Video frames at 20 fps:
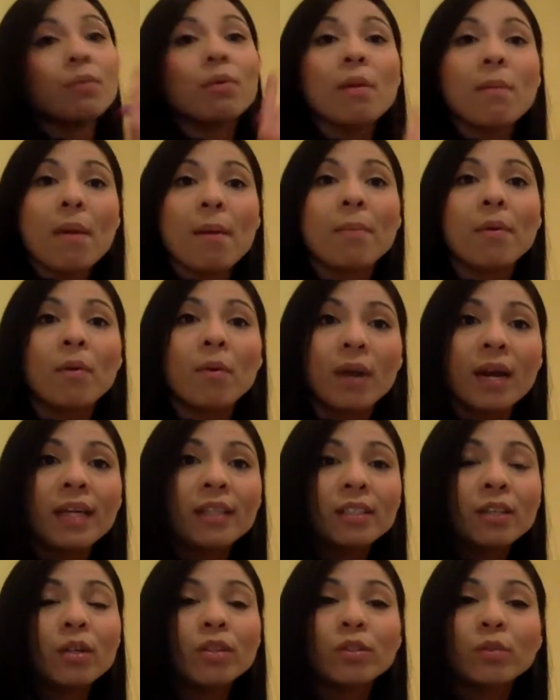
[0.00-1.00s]
to remember when
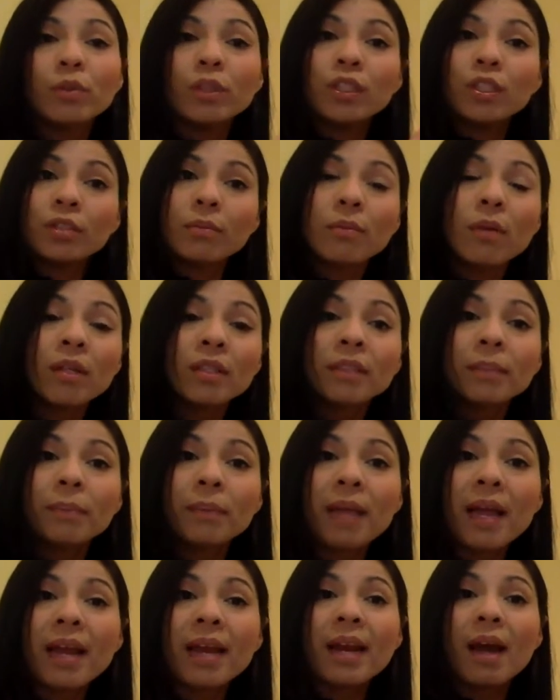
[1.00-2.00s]
I told you when you're
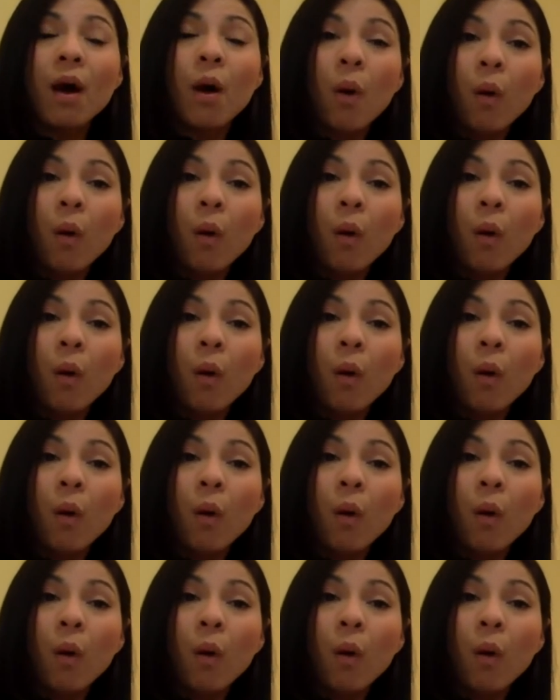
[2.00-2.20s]
multiplying a